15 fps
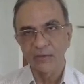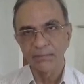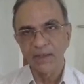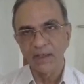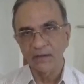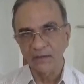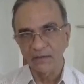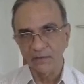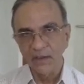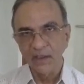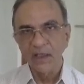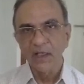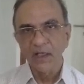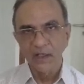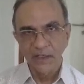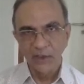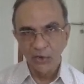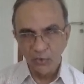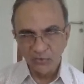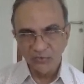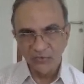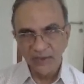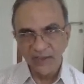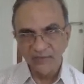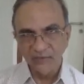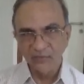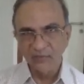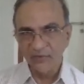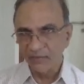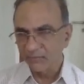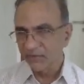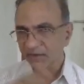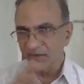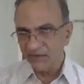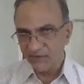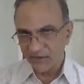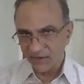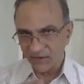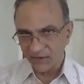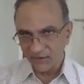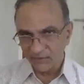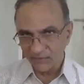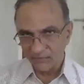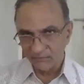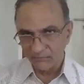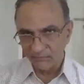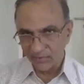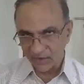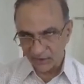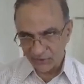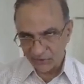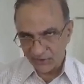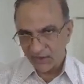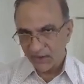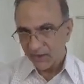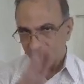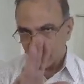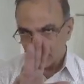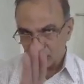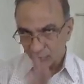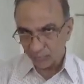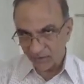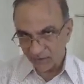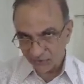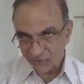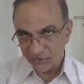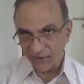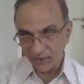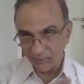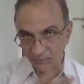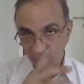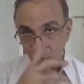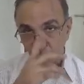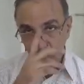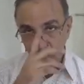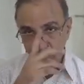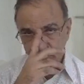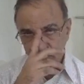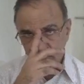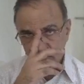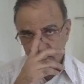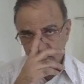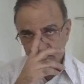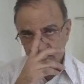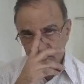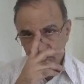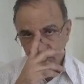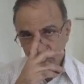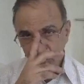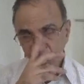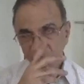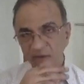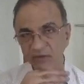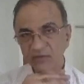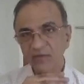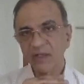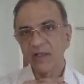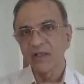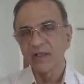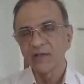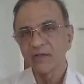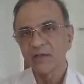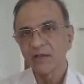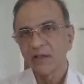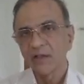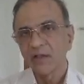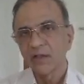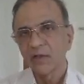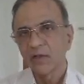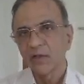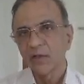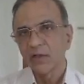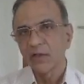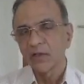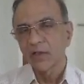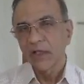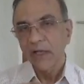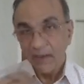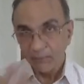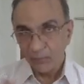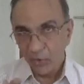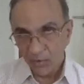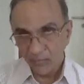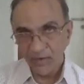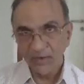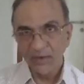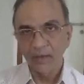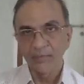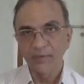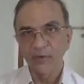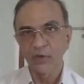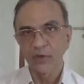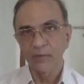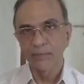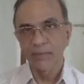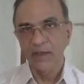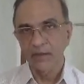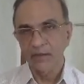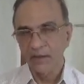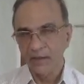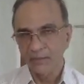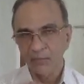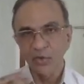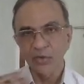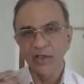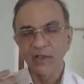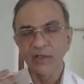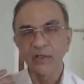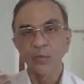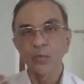pattern. It looks as if somebody has taken a brush and smudged that bone. So this is abnormal trabecular pattern. I'm not telling you